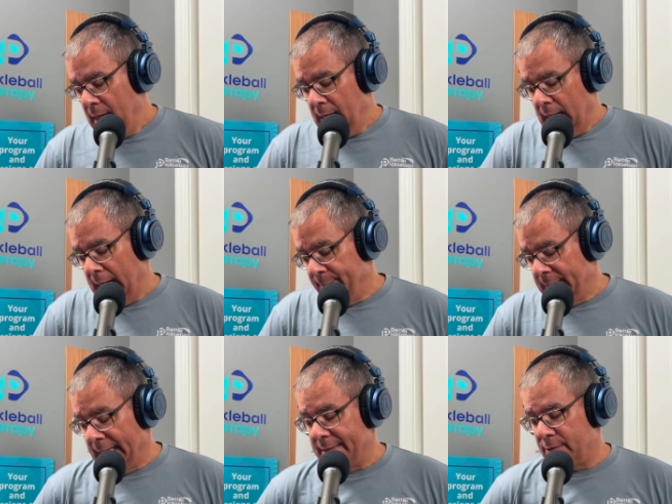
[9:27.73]

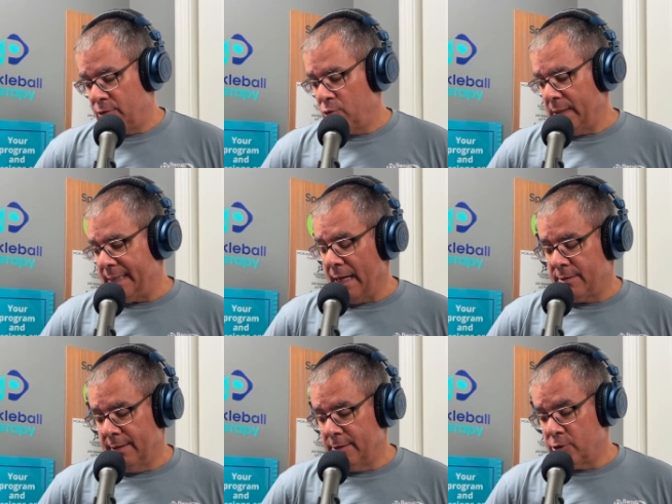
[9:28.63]
Let's switch now
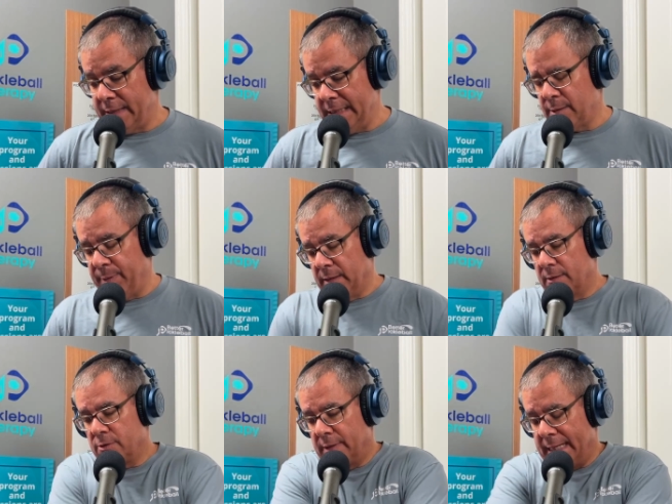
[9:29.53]
to the strategic
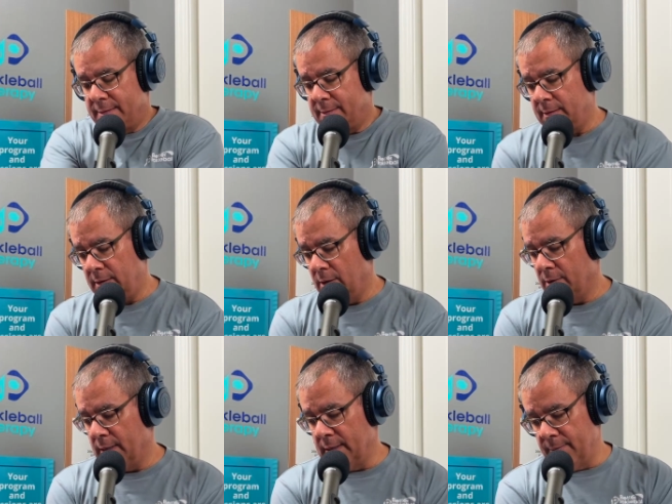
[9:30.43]
pillar. So that's,
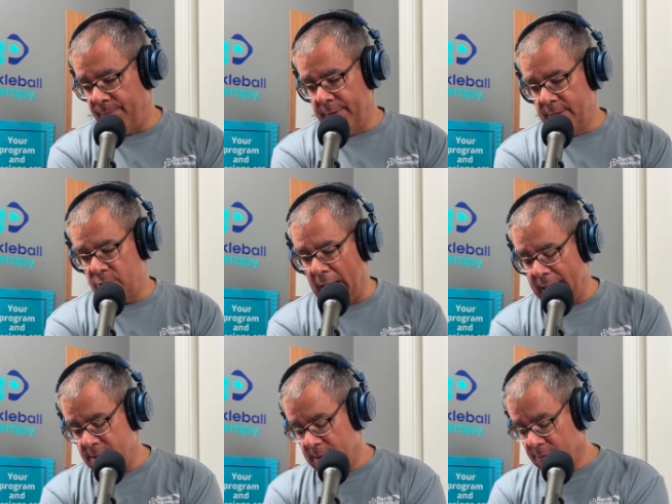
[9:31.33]
the
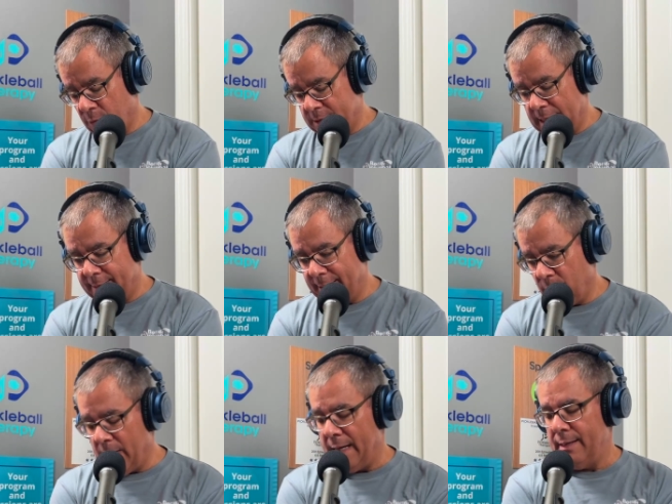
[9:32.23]
strategy of what shot to hit
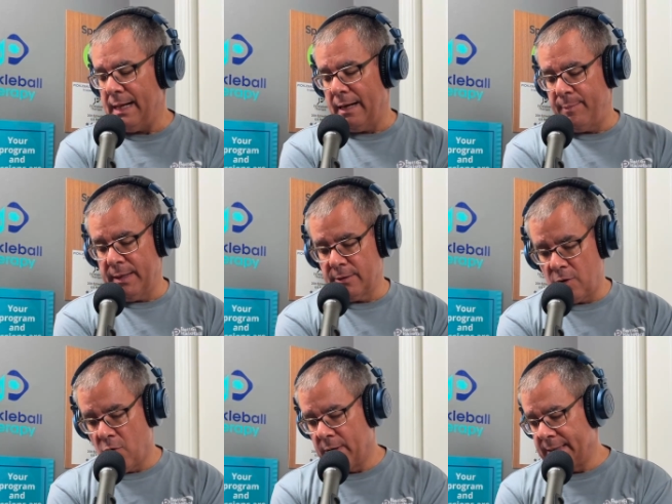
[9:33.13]
when, how to be on the
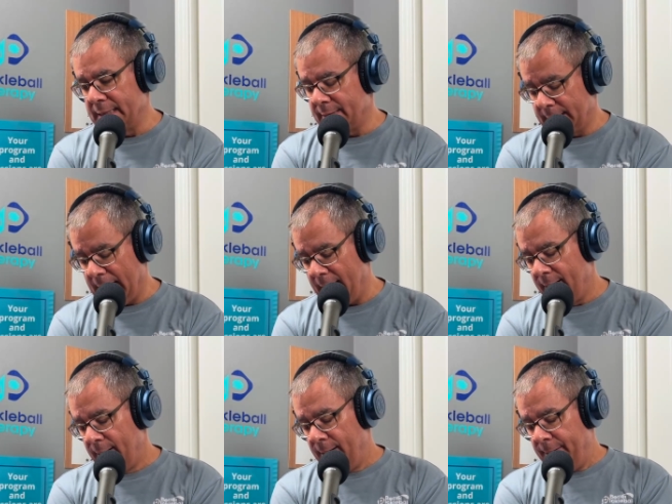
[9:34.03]
court and things like that.
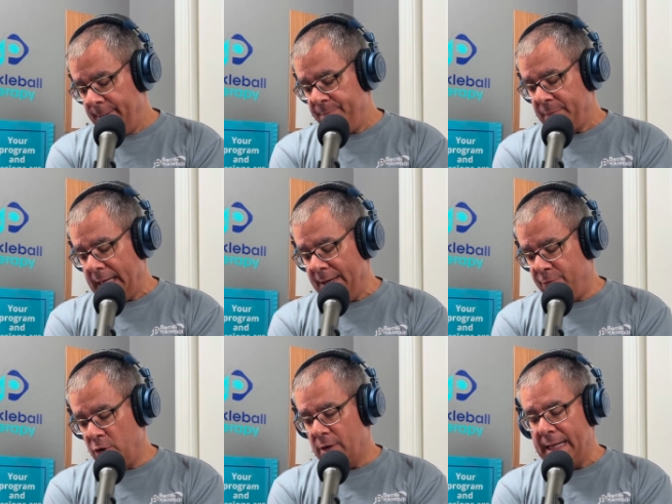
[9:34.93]

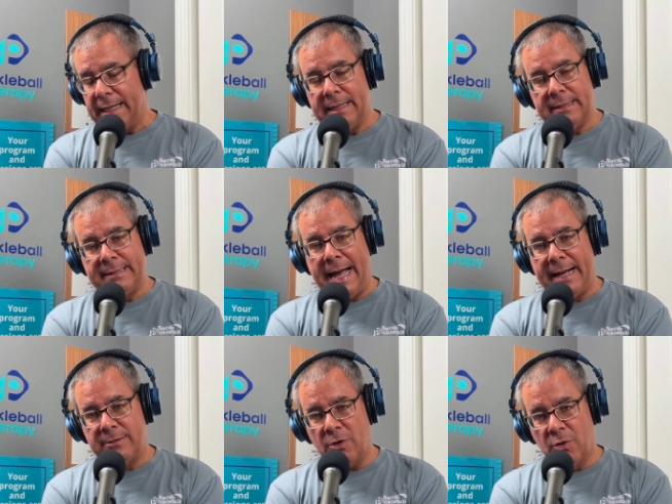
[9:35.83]
If you're getting
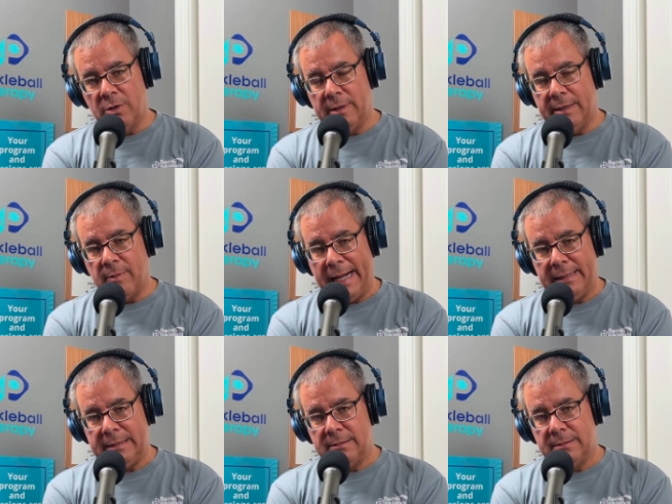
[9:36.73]
attacked early in
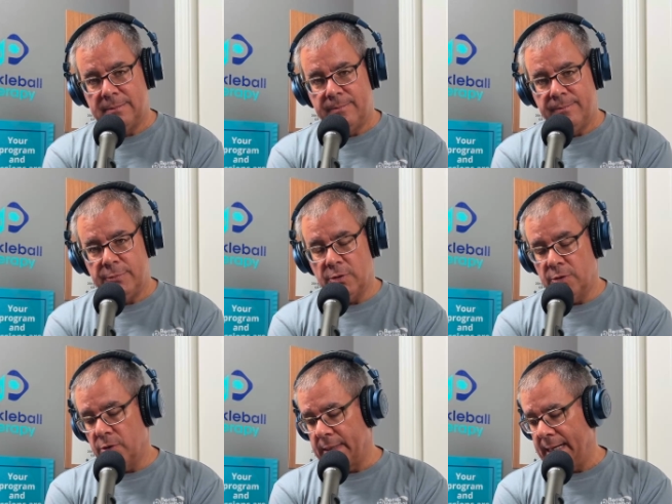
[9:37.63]
rallies, so
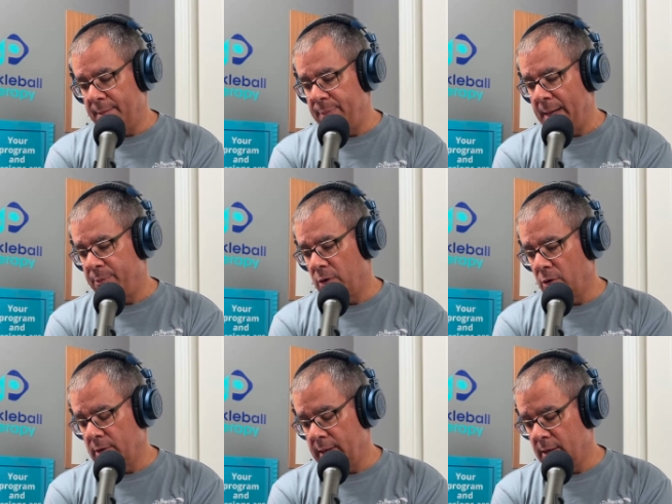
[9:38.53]
you're getting peppered
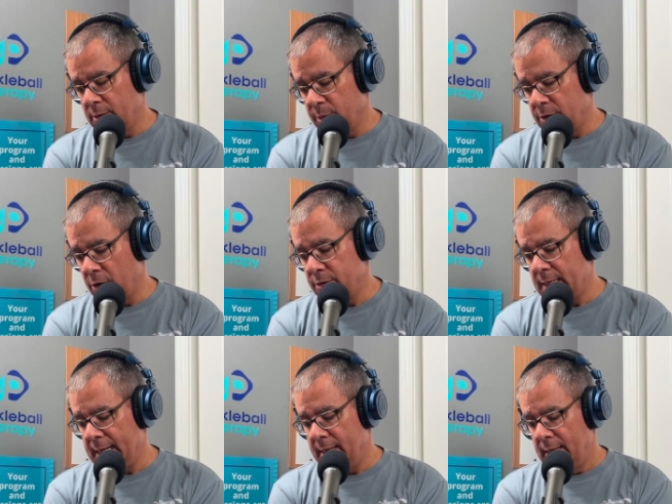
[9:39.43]
early on the return side,